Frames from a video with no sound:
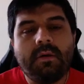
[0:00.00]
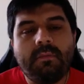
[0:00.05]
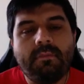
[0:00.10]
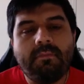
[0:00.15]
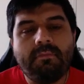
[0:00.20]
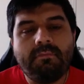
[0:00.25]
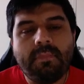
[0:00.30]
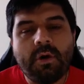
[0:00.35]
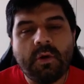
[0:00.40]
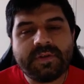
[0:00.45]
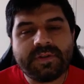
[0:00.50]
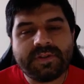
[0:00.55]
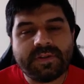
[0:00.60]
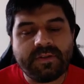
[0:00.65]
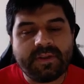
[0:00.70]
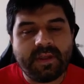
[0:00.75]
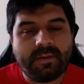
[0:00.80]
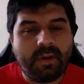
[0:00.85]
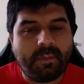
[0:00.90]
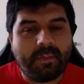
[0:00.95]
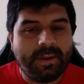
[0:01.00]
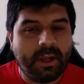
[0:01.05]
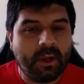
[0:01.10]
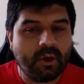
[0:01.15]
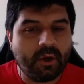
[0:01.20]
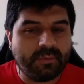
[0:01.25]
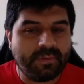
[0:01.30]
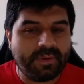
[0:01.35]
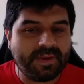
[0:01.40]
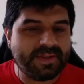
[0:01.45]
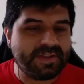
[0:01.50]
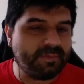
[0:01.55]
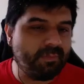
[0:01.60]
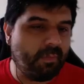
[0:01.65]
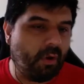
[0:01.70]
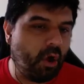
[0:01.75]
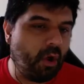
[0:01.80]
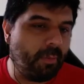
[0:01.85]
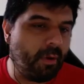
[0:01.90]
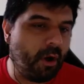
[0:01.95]
Most of them appear to be
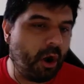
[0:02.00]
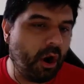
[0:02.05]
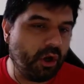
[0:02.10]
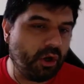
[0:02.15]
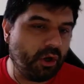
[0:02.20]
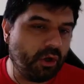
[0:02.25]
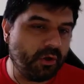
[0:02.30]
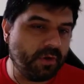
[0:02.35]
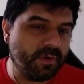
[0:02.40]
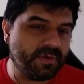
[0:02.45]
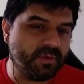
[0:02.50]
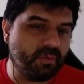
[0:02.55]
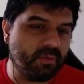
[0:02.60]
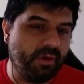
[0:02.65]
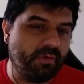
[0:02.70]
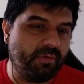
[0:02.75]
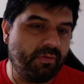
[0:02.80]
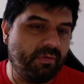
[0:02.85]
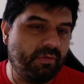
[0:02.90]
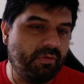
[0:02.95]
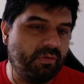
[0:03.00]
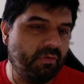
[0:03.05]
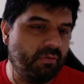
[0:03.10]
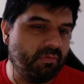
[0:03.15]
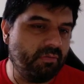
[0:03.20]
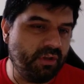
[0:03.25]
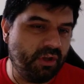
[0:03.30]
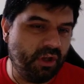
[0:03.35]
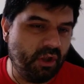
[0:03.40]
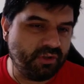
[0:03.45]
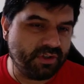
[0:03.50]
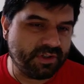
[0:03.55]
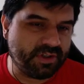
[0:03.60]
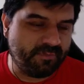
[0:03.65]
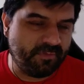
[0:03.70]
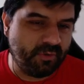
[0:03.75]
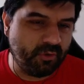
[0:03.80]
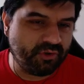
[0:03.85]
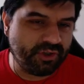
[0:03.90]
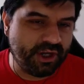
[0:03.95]
small parlors with, just a
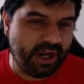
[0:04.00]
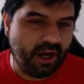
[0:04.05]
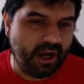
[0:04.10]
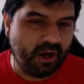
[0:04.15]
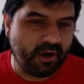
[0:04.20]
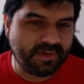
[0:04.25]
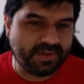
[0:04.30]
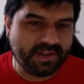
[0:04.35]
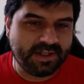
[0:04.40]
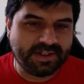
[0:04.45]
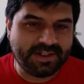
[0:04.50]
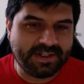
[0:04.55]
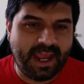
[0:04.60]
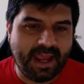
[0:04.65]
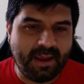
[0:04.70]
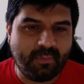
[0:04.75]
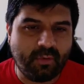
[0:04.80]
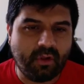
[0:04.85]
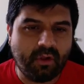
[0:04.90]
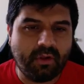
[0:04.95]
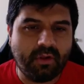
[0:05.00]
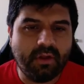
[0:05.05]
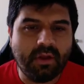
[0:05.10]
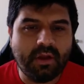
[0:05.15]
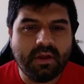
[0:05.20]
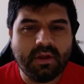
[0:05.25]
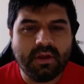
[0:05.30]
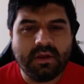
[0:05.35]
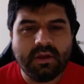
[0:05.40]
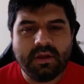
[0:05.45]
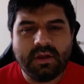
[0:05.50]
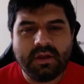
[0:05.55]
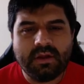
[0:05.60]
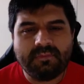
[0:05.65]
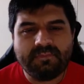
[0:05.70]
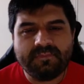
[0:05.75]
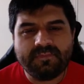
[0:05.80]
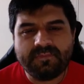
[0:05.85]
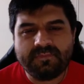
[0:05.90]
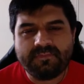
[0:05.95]
few chairs and a table.
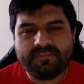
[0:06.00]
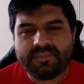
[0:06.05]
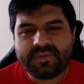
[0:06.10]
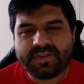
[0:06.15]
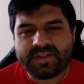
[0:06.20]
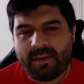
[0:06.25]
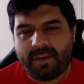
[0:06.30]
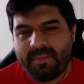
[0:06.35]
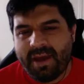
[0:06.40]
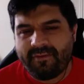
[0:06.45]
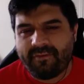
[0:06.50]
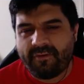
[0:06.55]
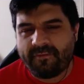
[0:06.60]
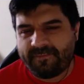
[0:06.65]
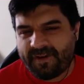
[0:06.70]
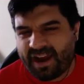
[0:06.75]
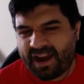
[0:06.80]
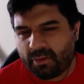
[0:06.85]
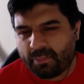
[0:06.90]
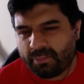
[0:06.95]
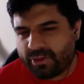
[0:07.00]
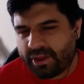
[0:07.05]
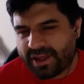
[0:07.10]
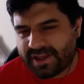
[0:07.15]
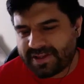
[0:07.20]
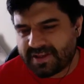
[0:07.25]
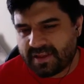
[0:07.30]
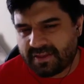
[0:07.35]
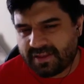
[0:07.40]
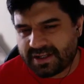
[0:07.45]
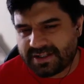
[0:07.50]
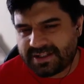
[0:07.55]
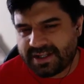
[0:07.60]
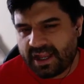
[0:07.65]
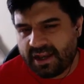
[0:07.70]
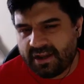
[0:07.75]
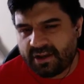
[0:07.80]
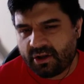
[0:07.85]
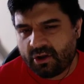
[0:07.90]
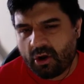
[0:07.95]
Some have a fireplace and the
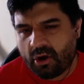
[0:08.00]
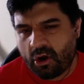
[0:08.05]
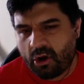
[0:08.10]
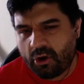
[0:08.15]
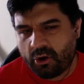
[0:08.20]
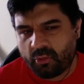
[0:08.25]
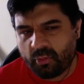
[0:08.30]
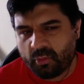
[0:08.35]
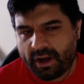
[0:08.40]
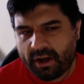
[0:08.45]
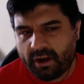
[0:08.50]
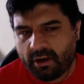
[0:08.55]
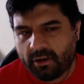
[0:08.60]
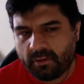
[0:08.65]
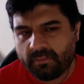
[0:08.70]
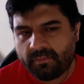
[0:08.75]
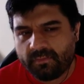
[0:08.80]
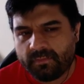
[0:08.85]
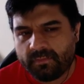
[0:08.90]
attendant hardware.